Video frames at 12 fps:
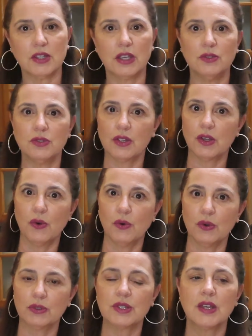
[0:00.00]
So I use the
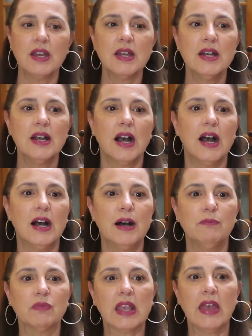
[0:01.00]
gold.
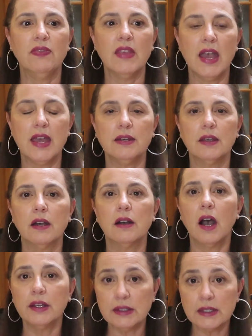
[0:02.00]
Um, and then
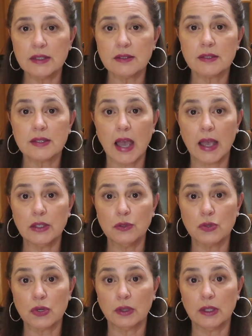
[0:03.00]
onions, I
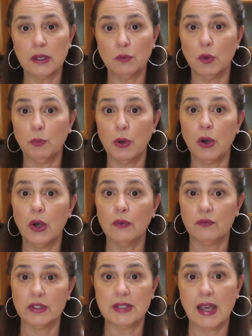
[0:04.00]
usually will
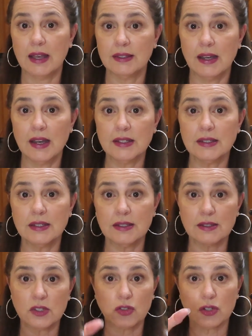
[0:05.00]
put Vidalia
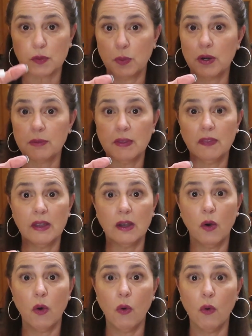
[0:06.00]
onions, just put them in
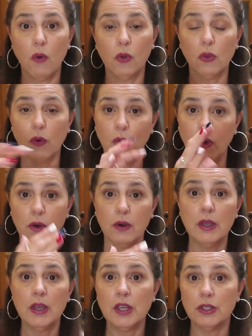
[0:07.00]
there whole
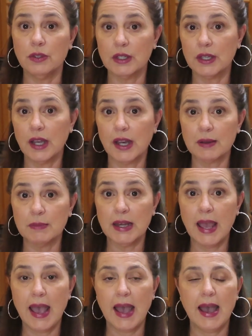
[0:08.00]
or you can cut them
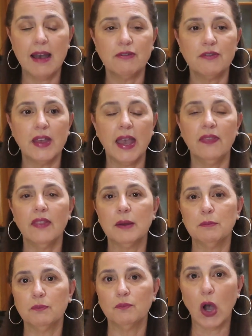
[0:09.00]
in half. And
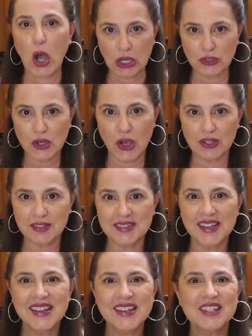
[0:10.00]
then hot dogs.
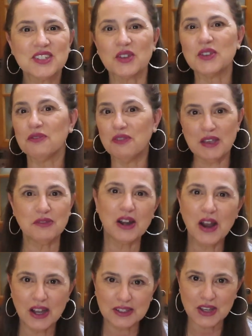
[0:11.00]
So your
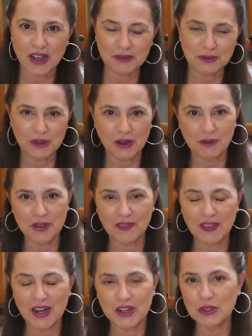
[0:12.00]
favorite hot dog will go
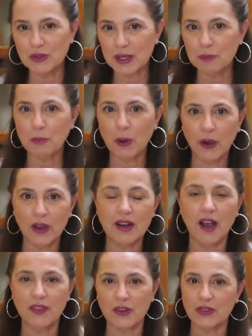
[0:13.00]
in there. You can put
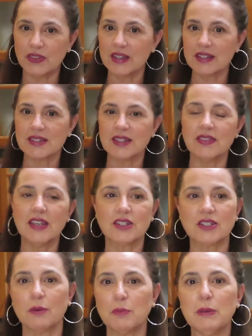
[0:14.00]
other things in
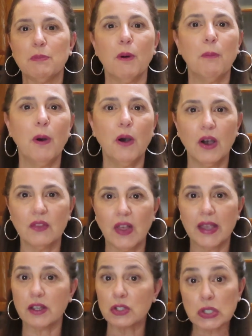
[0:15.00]
there. Some people put
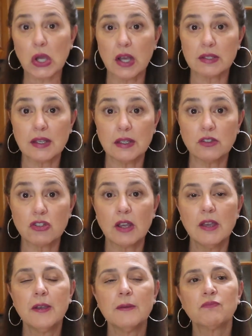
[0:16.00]
like a sausage
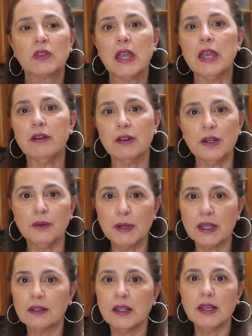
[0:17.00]
here in New
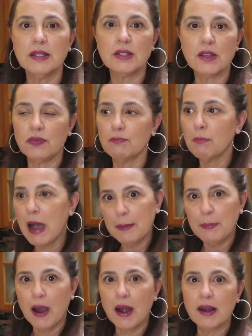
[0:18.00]
England, my
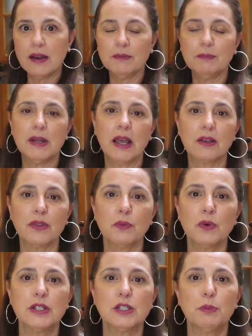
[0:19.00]
part, neck of the
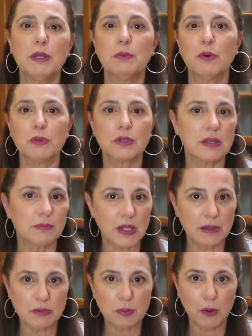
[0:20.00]
woods, people will
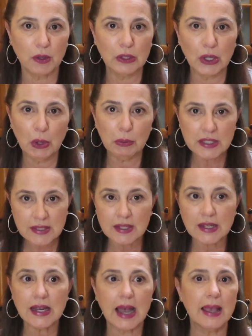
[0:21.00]
sometimes put
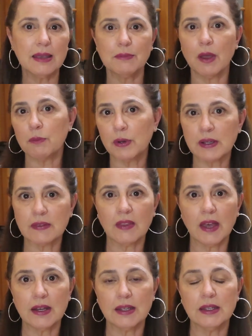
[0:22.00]
linguiça. I am not putting
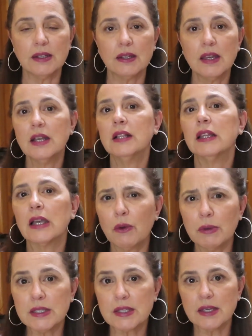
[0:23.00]
that in.
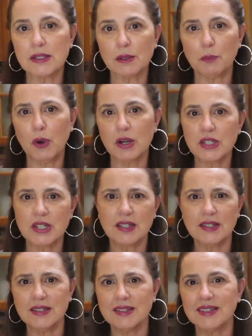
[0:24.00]
Linguiça is a
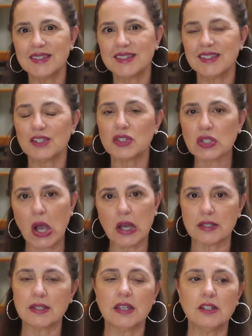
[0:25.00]
Portuguese
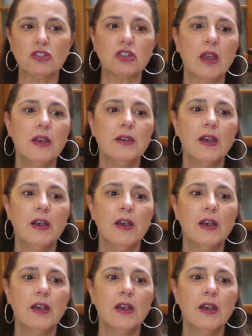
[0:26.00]
sausage.